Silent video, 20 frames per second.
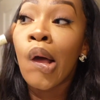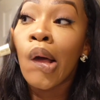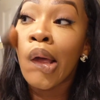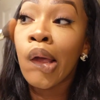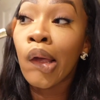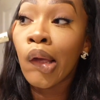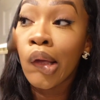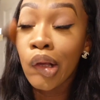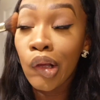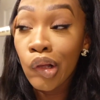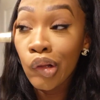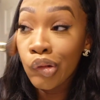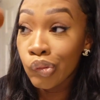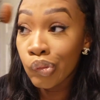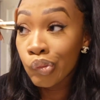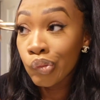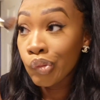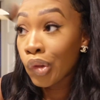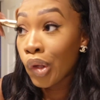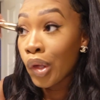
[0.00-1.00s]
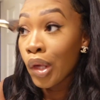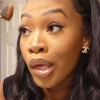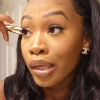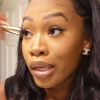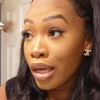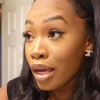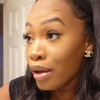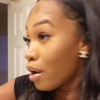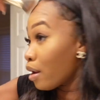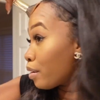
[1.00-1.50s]
And
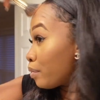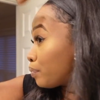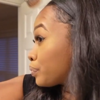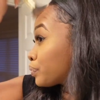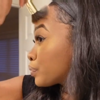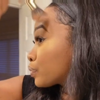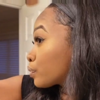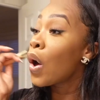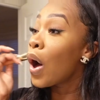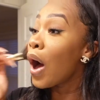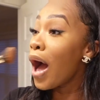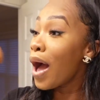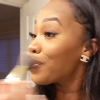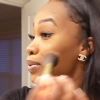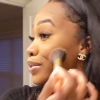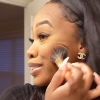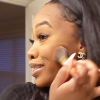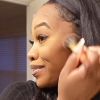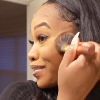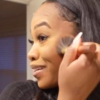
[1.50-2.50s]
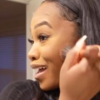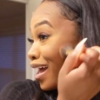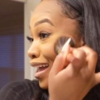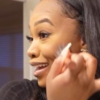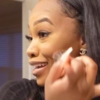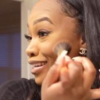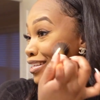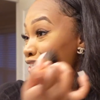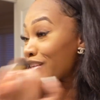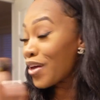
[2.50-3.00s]
yeah, y'all, I will see you
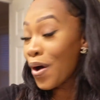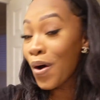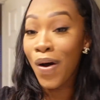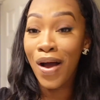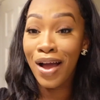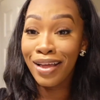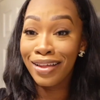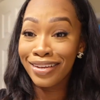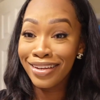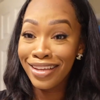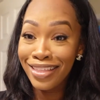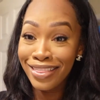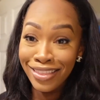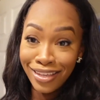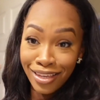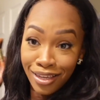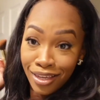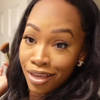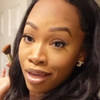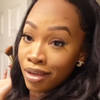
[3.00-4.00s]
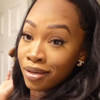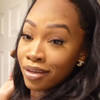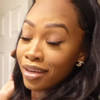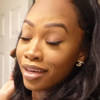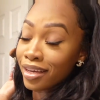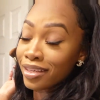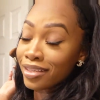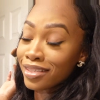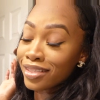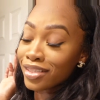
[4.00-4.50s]
guys on the
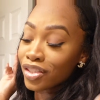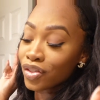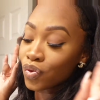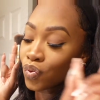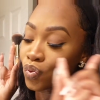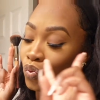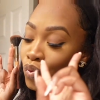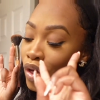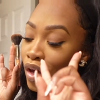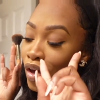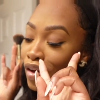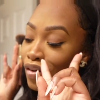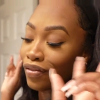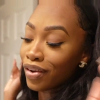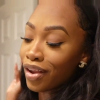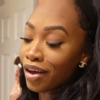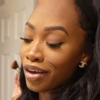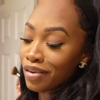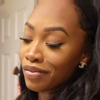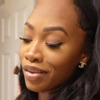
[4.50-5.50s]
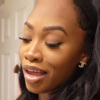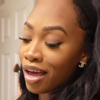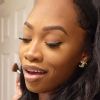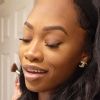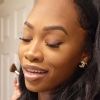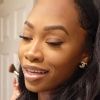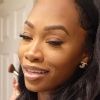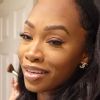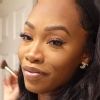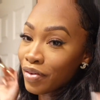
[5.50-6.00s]
next vloggy
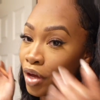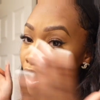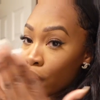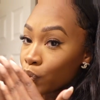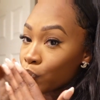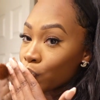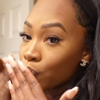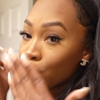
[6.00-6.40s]
vlog. Love y'all.